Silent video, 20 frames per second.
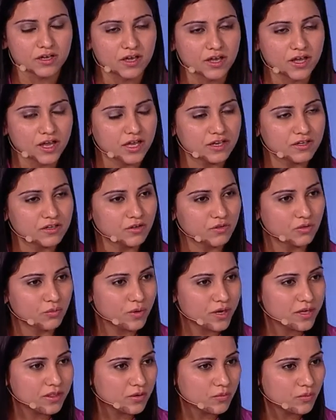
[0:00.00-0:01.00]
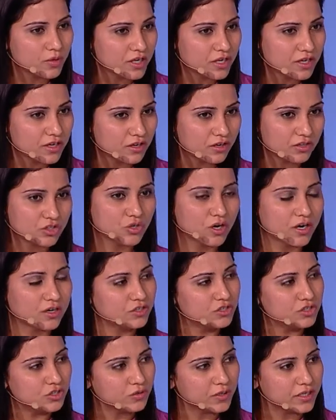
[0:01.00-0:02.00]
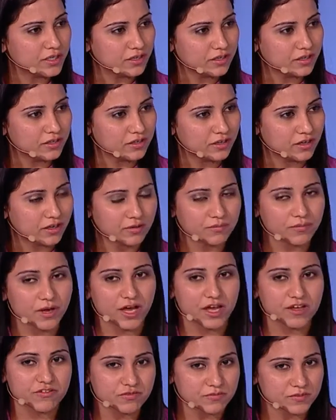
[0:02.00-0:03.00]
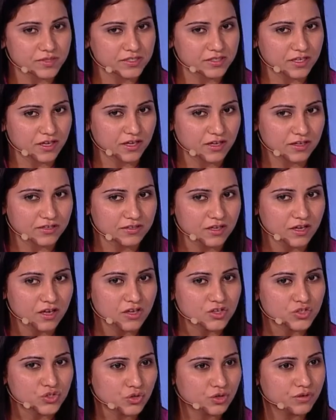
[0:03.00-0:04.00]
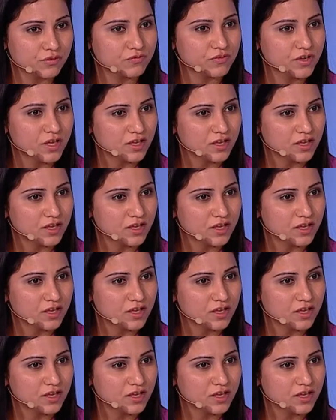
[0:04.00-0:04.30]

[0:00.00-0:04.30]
And the way that we try to do it in IFMSA is sort of